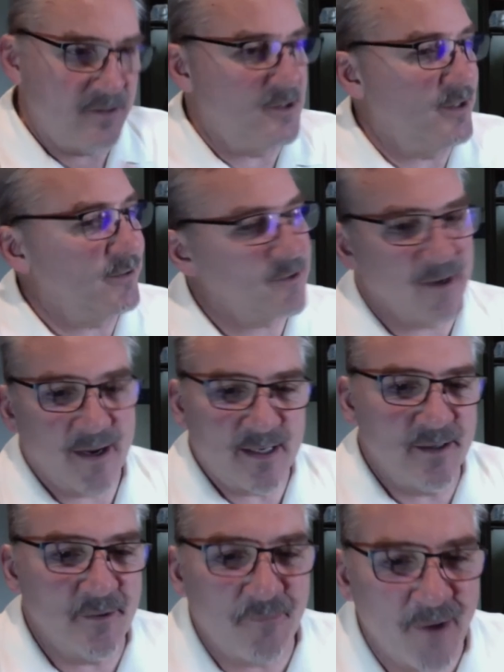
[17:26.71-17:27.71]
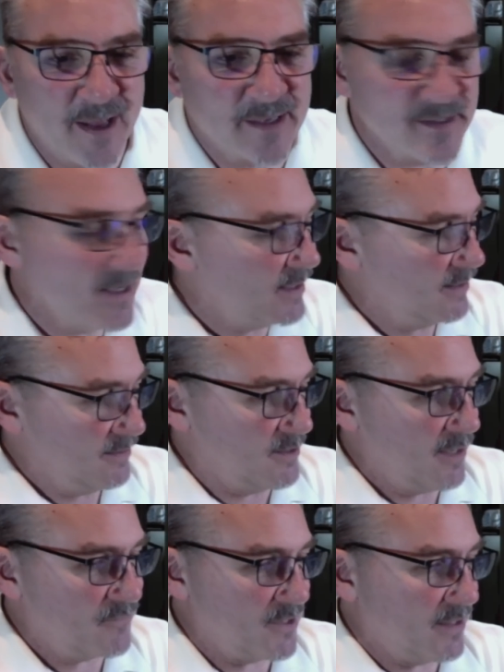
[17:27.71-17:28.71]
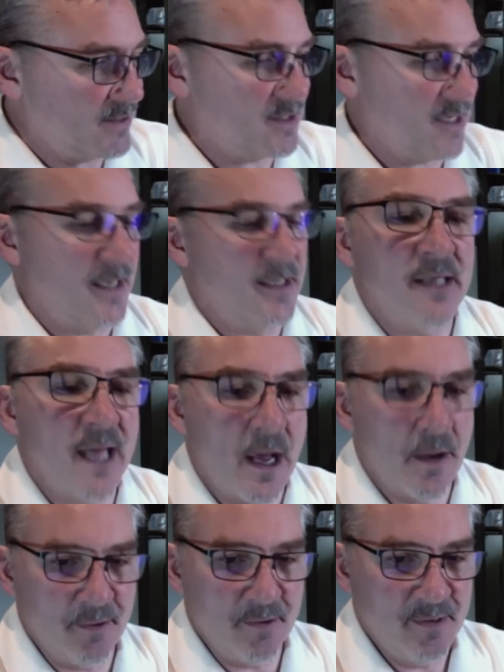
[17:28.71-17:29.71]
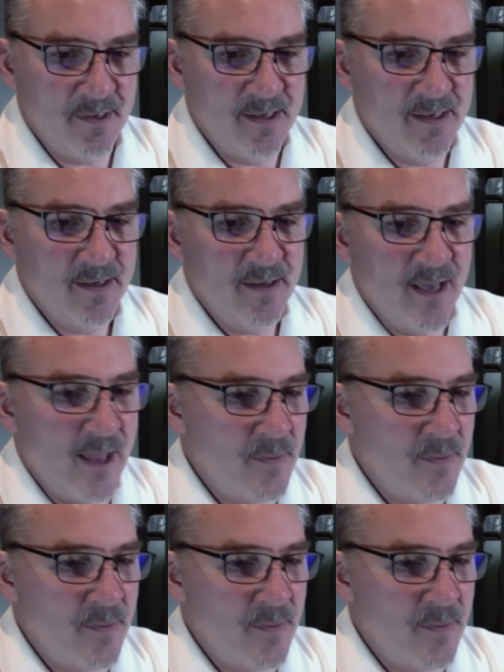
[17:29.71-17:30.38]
you know, talking to your friends. Jeff's like, sand it down and